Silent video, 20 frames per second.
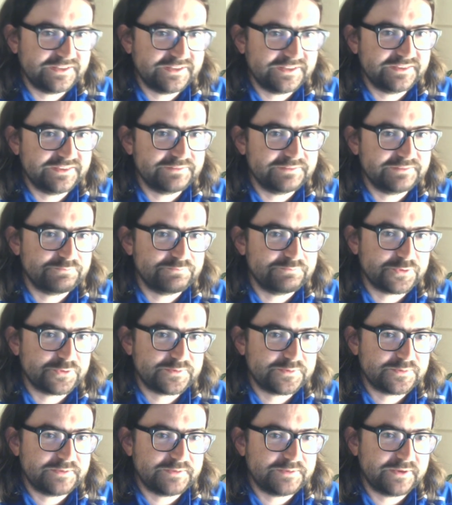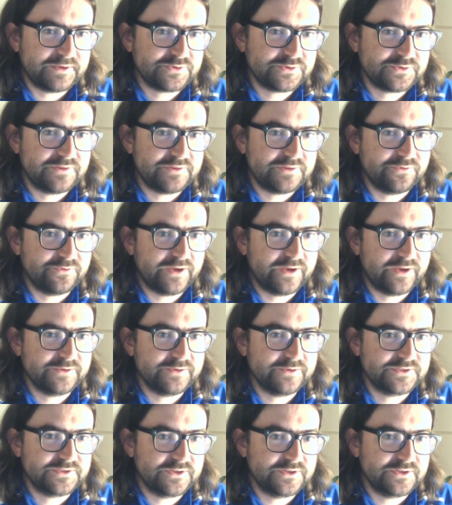In possibly about 24
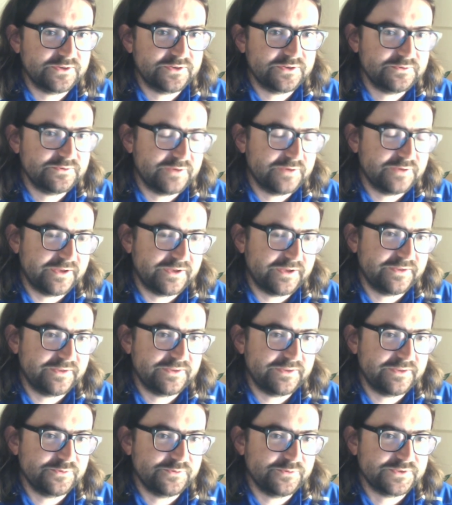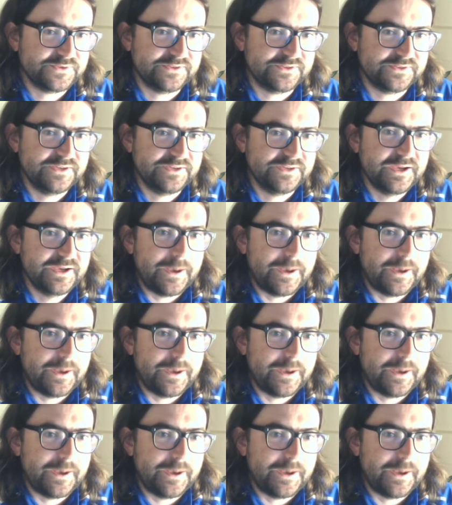hours ago, uh, there was a,